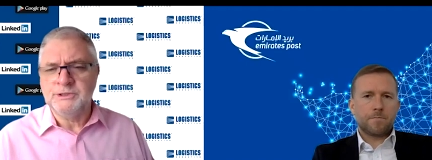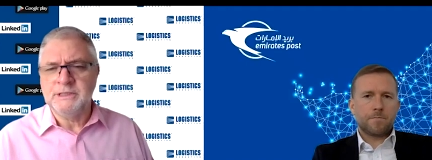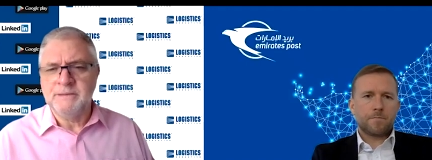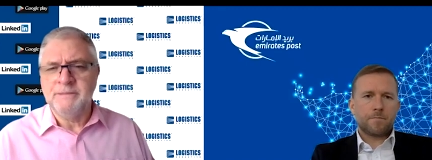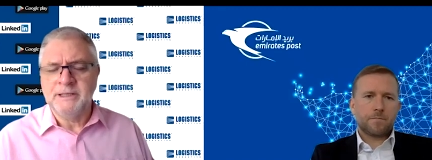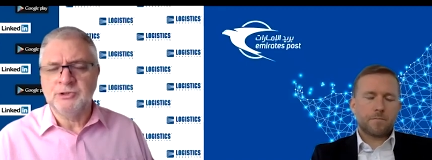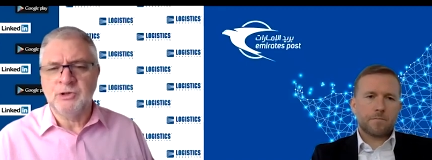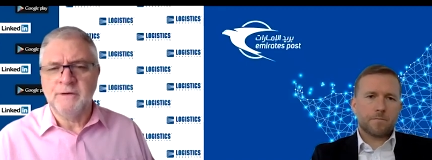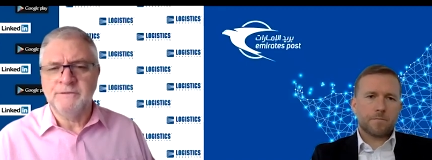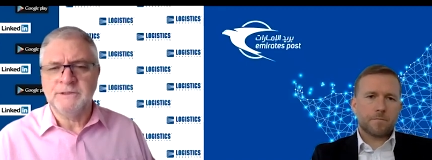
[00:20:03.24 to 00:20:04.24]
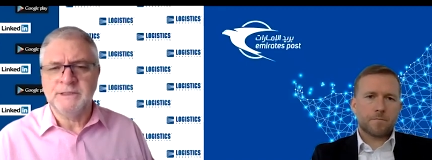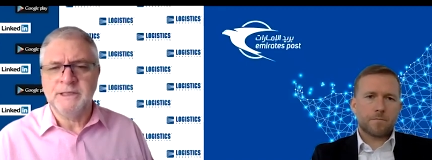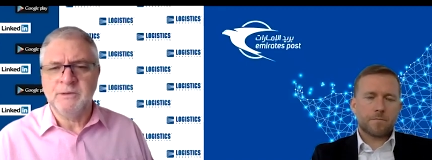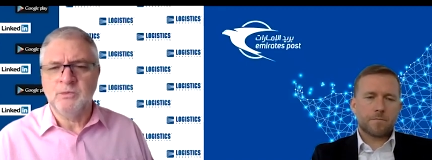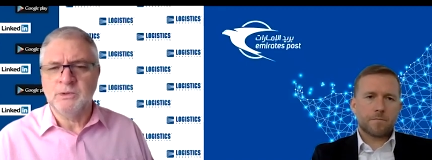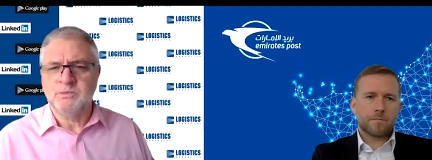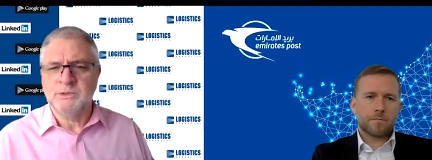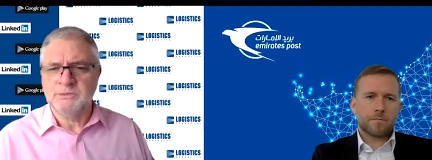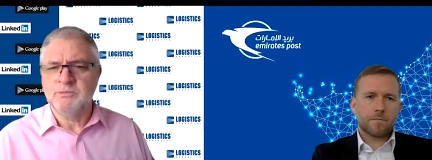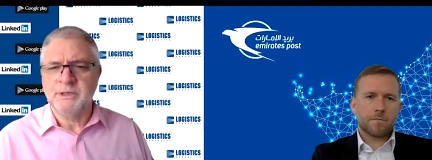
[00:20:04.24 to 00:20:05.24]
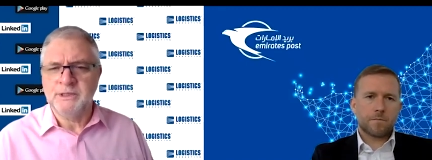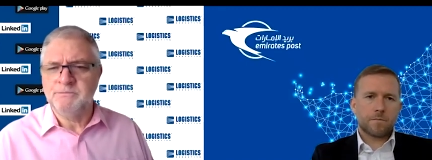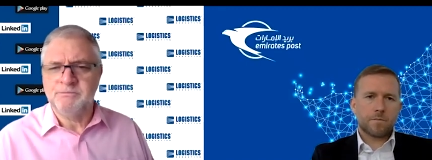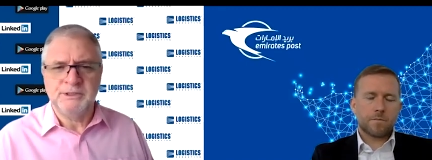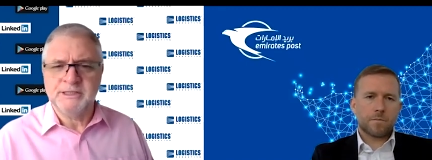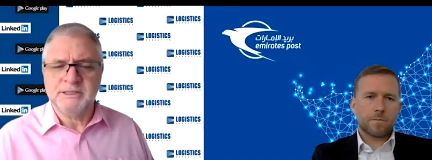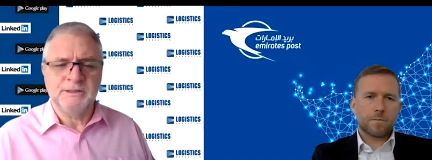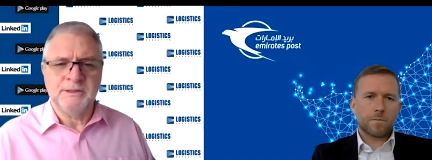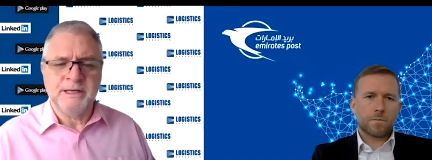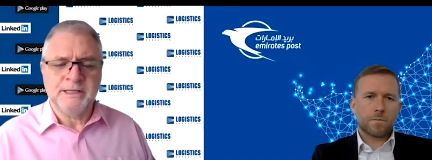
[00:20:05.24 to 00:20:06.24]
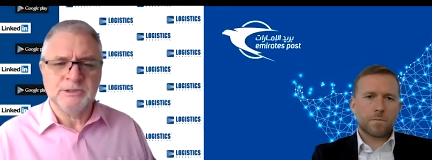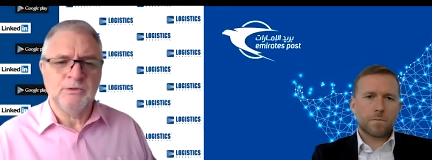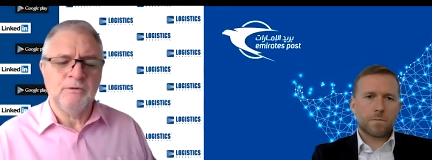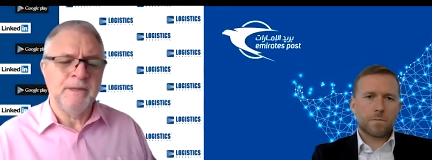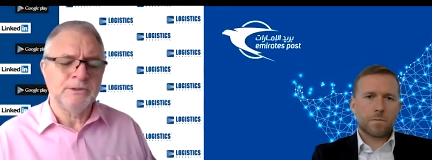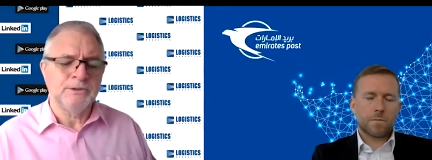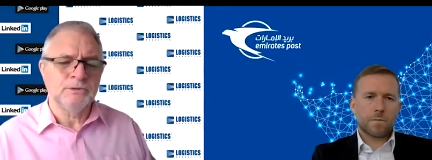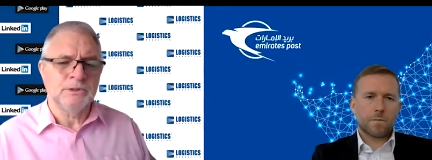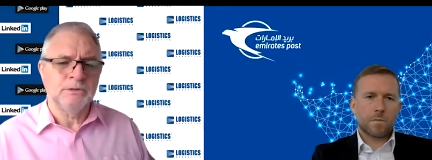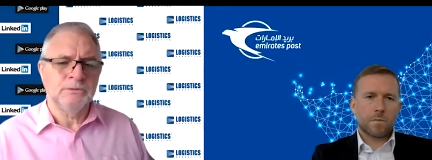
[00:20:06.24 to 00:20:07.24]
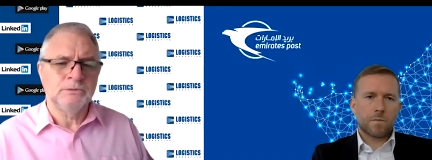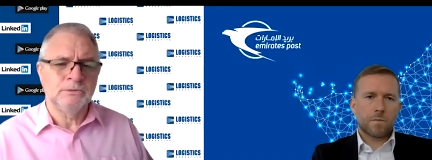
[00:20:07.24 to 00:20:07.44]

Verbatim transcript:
Speaker 1: see in the main drivers there? What, what, what do you predict in the next 12 months or so?